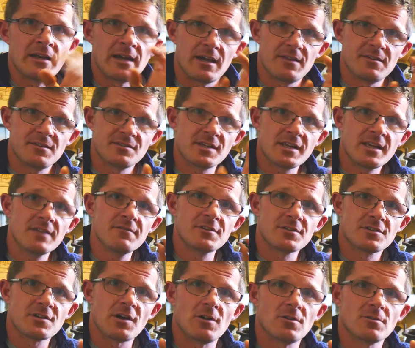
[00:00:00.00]
And there's a
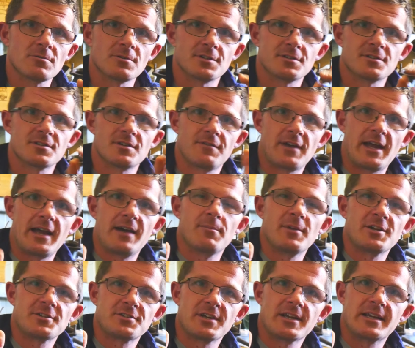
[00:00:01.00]
given tolerance of how
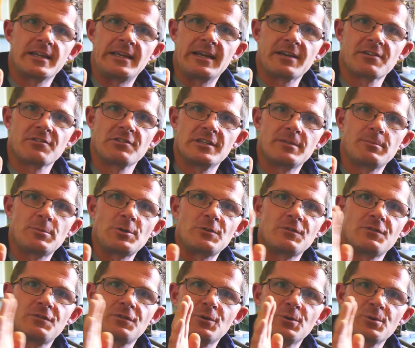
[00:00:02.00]
much it can actually
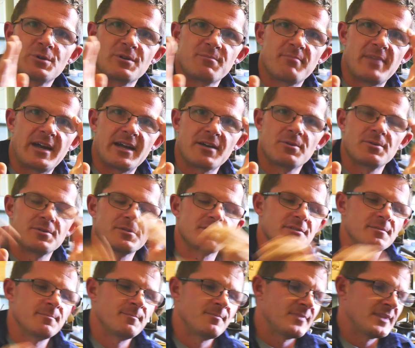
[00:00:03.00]
move forward and
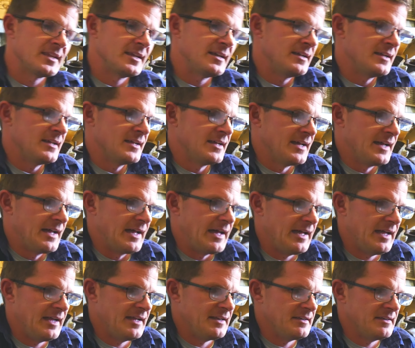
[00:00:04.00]
backwards.
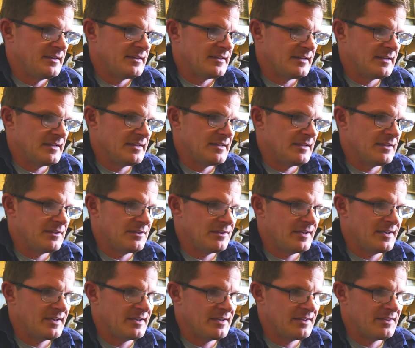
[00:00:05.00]
And
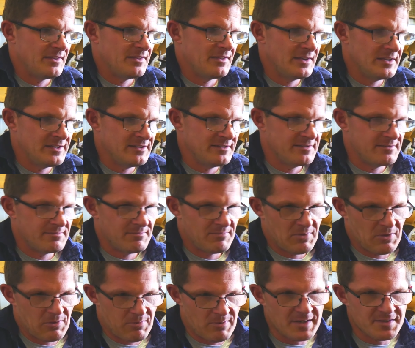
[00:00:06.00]
these
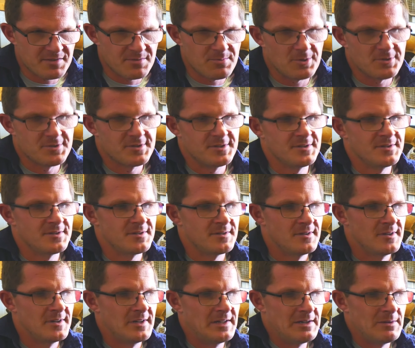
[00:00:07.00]
thrust washers
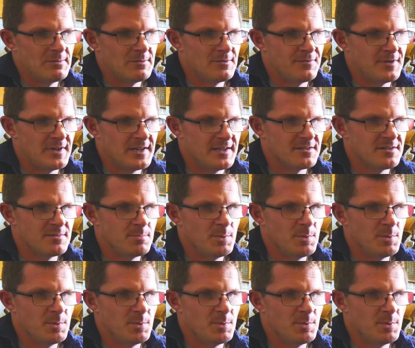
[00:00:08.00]
were found to